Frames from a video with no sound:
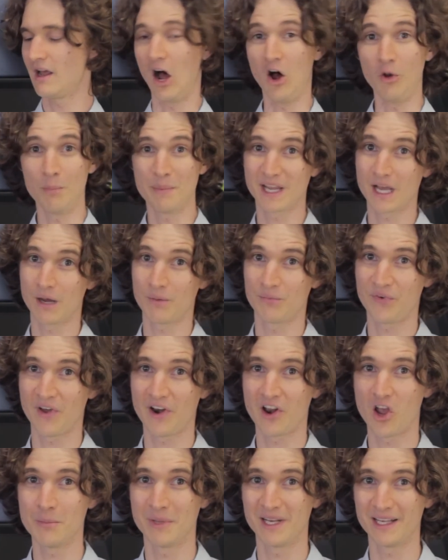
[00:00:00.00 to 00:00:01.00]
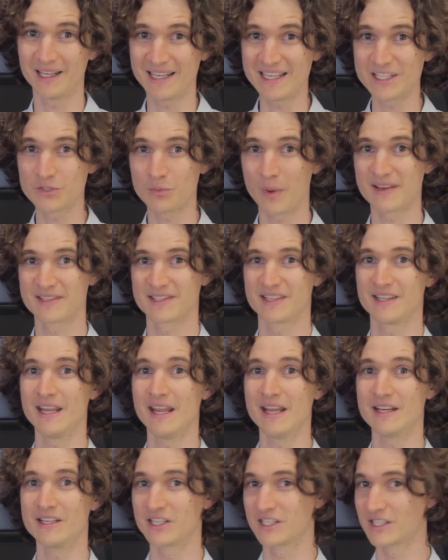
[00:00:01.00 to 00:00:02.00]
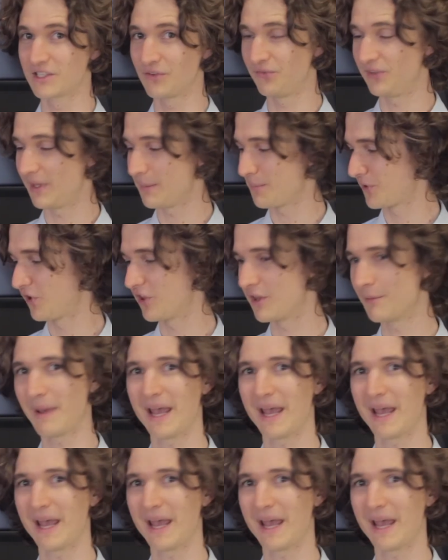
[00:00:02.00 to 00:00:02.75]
I'll pick up Fun Home at least once a year just to flip through the